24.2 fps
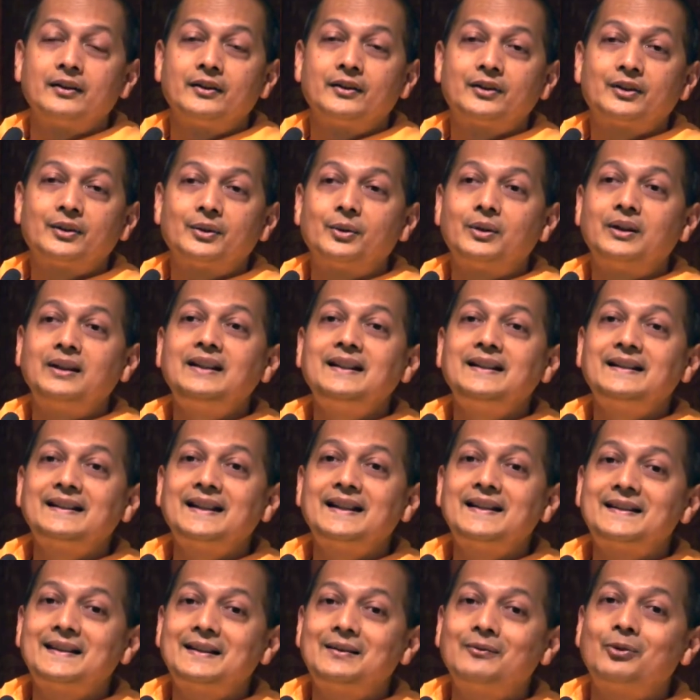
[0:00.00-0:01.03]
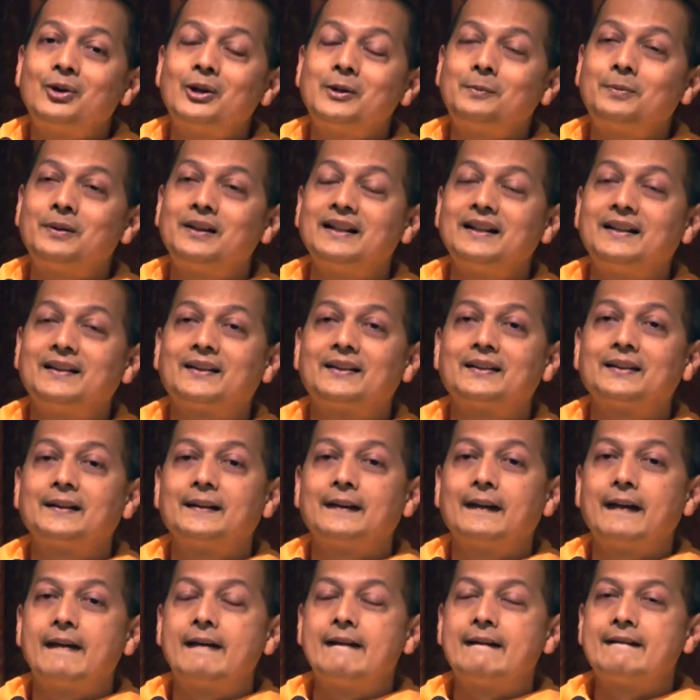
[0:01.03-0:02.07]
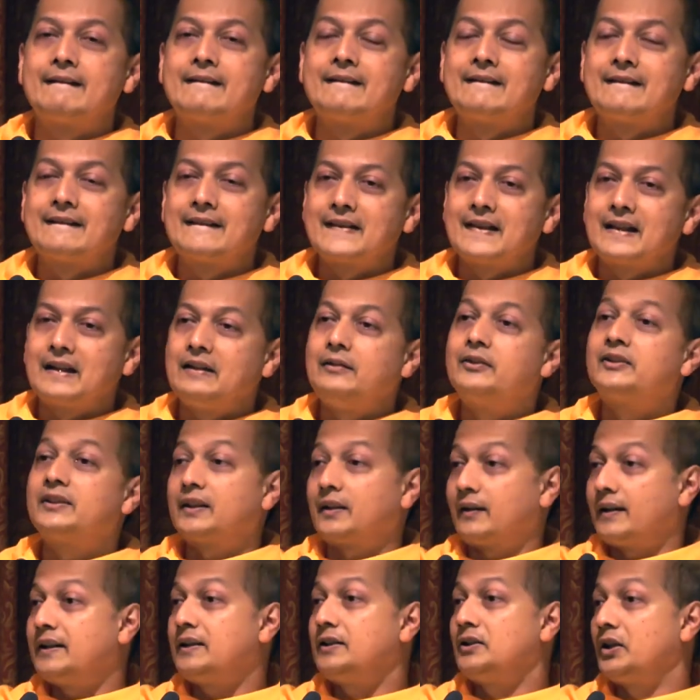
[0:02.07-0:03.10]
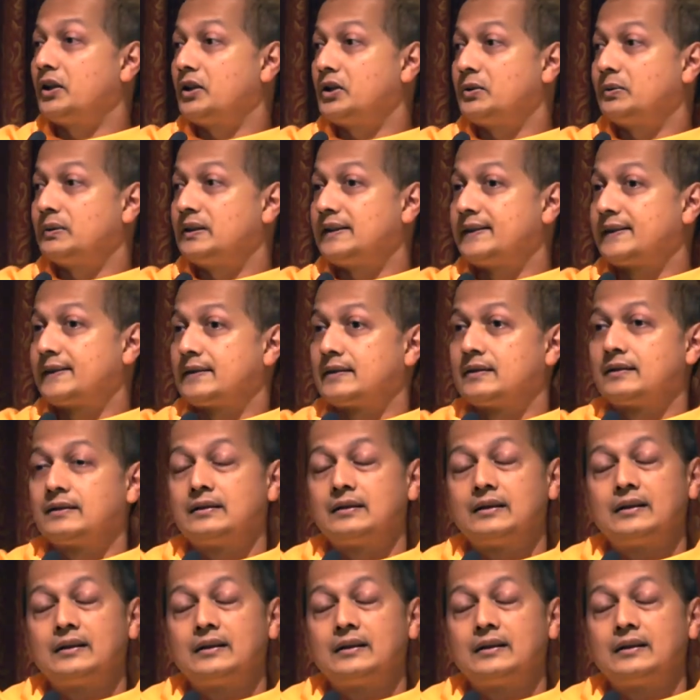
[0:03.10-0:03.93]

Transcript: So he says in one place, he was a great non dualist.